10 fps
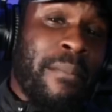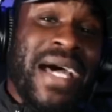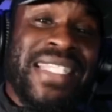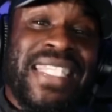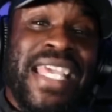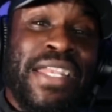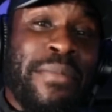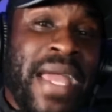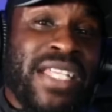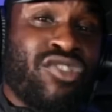Man saying he
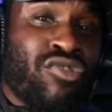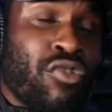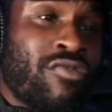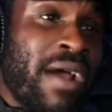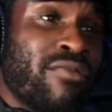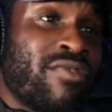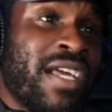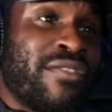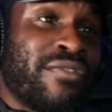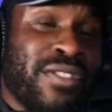made drill rap
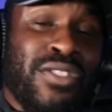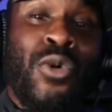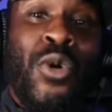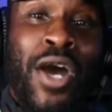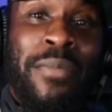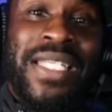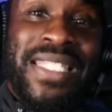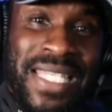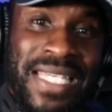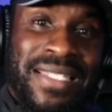relevant. Talk up the
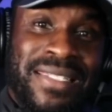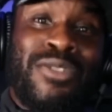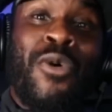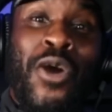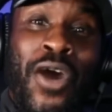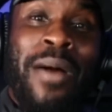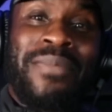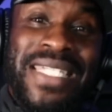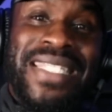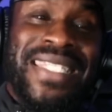things. Talk
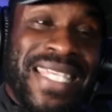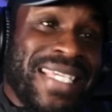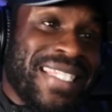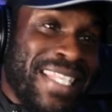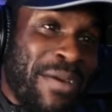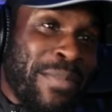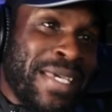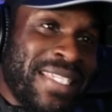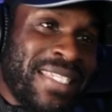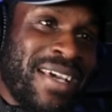up the things they
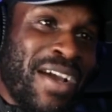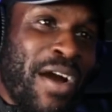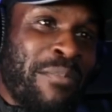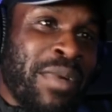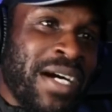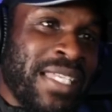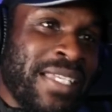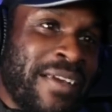miss. Come on.